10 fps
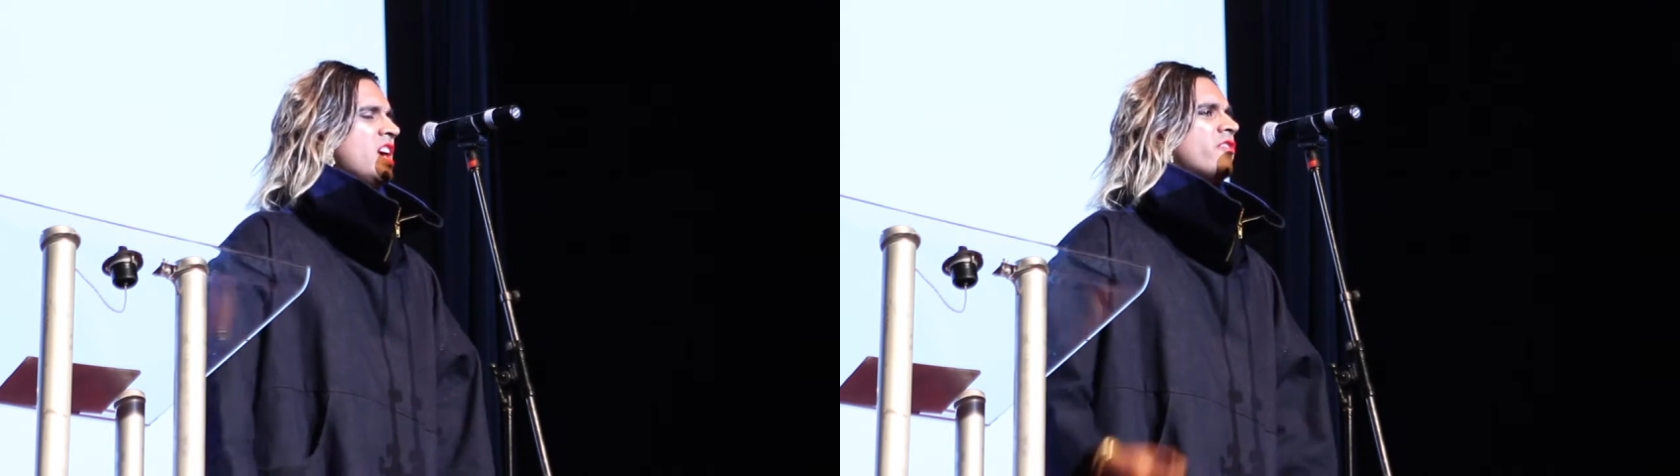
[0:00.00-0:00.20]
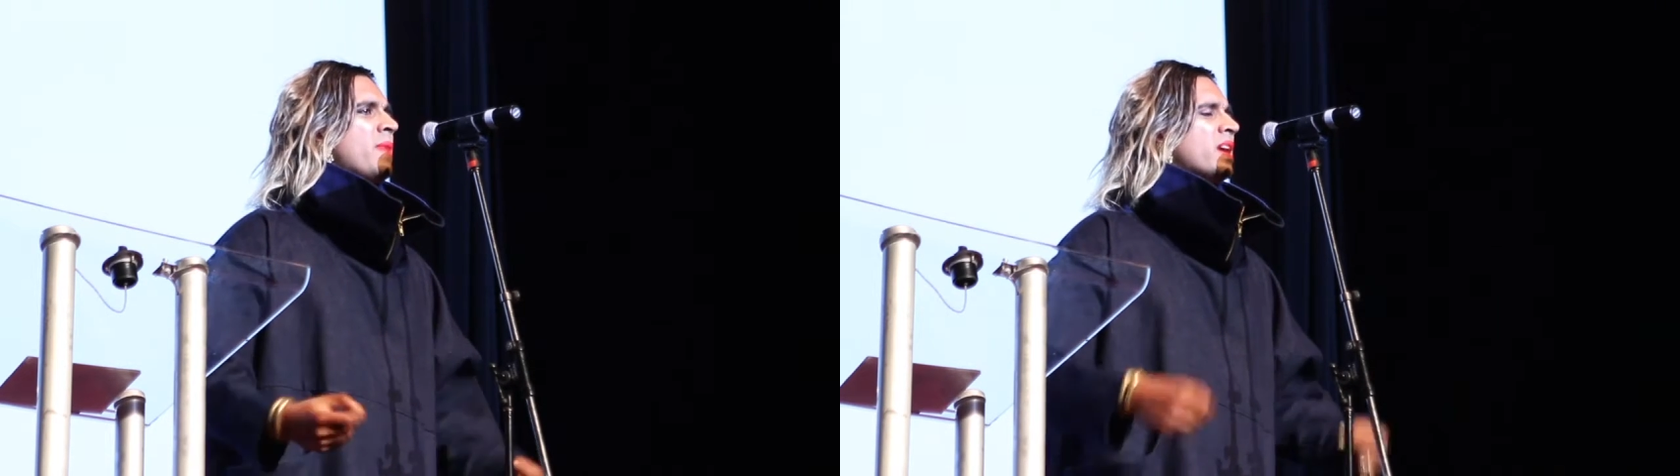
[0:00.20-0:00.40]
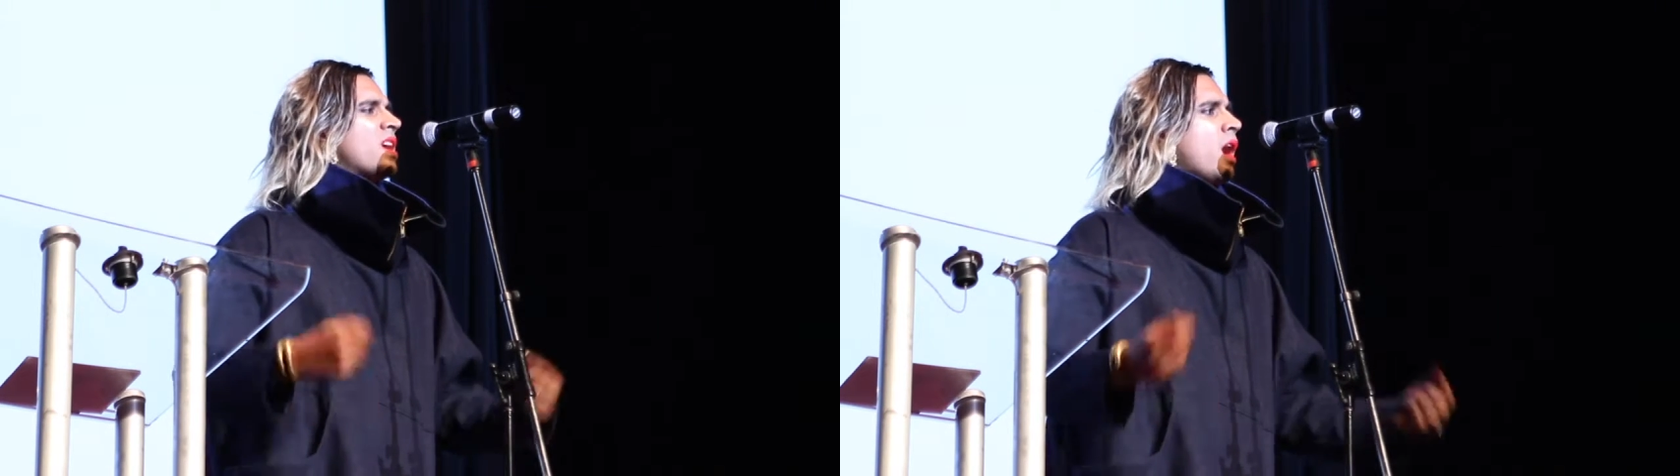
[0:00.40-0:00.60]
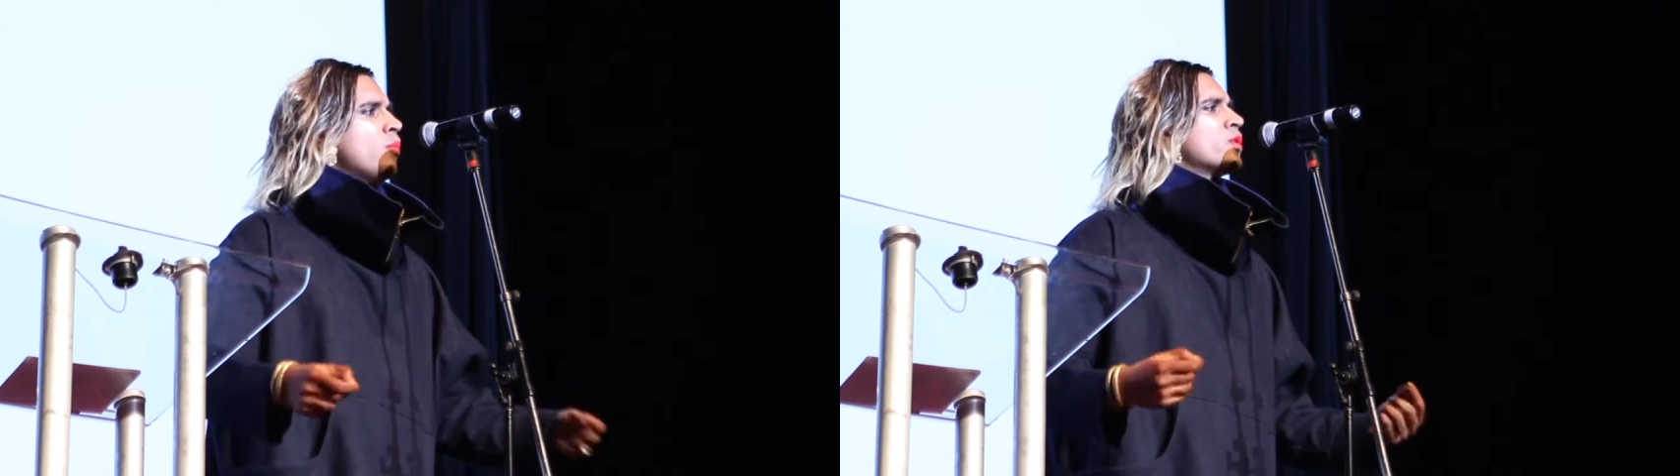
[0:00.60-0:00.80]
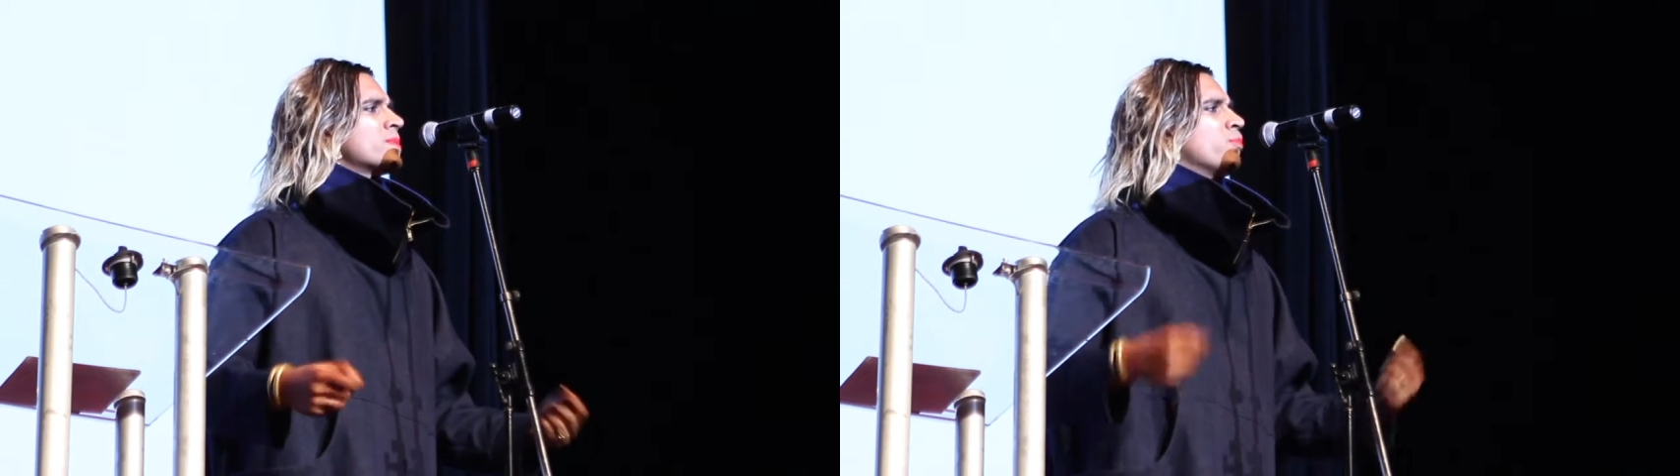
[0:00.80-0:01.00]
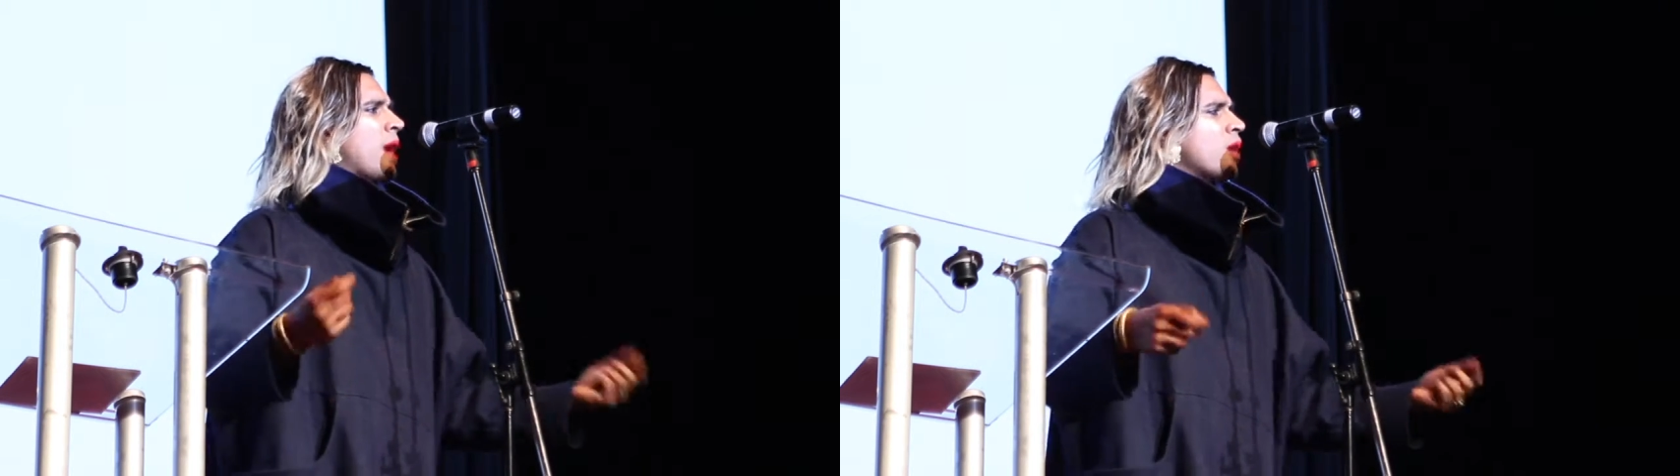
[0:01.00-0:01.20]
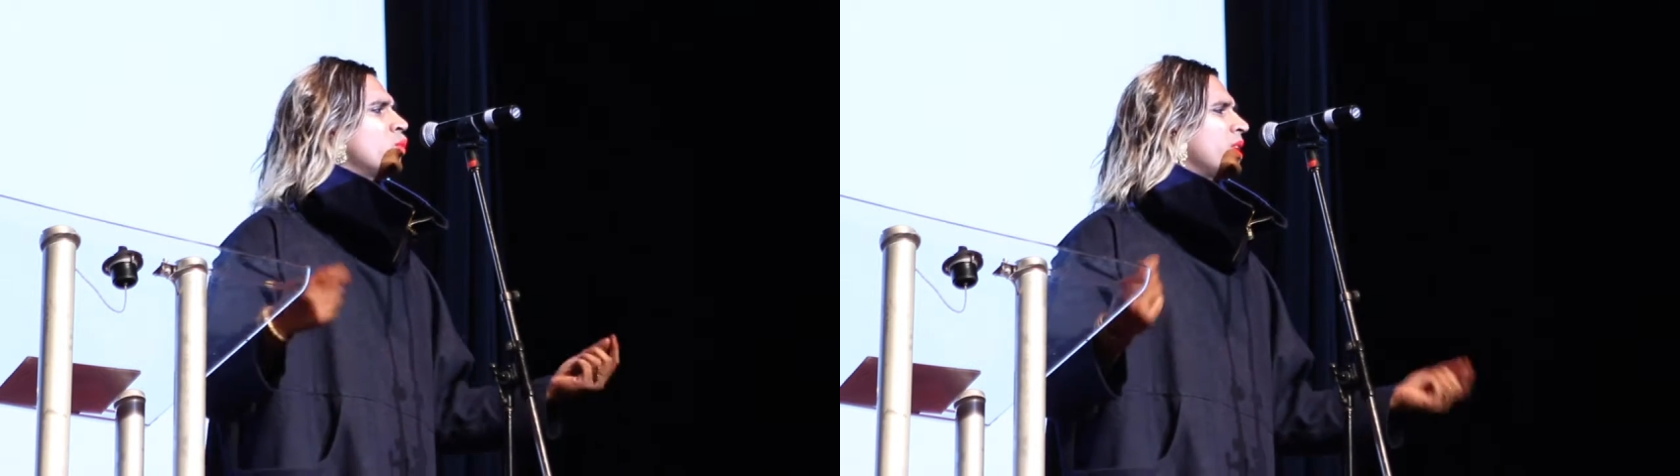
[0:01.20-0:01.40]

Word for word: If my cum was brown,